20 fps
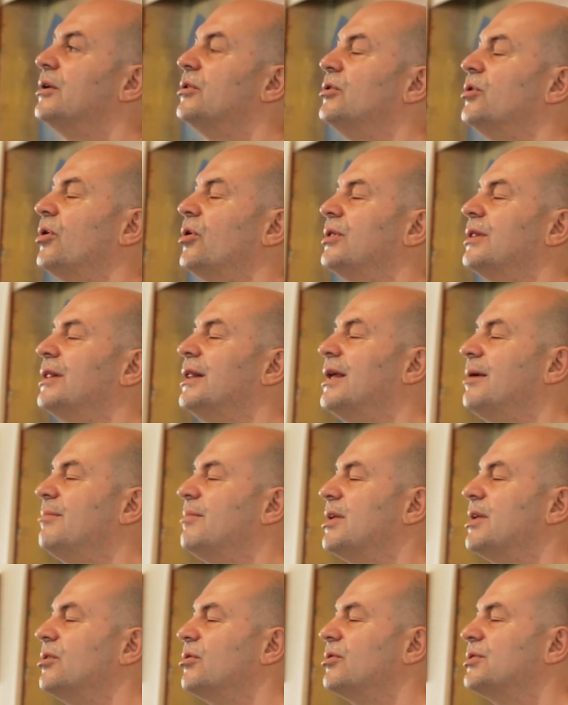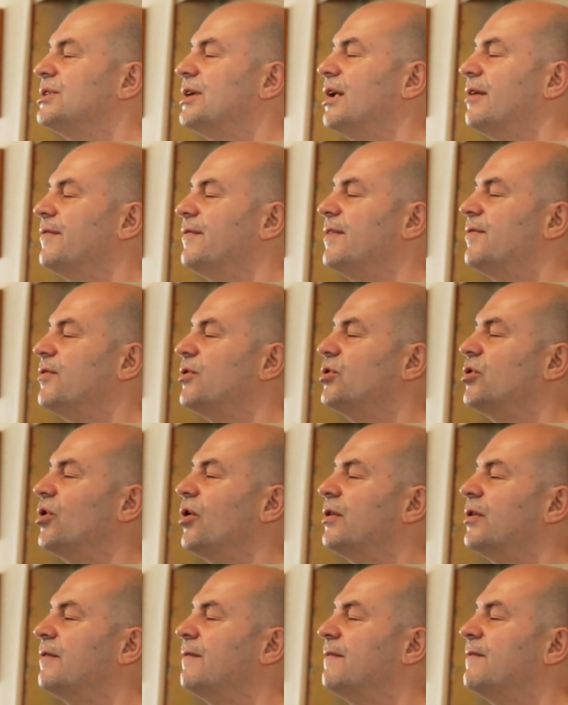don't limit yourself if you
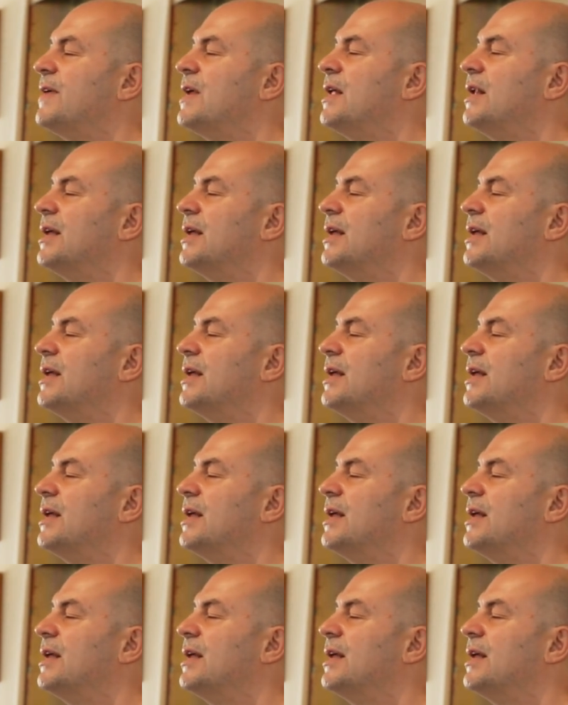don't feel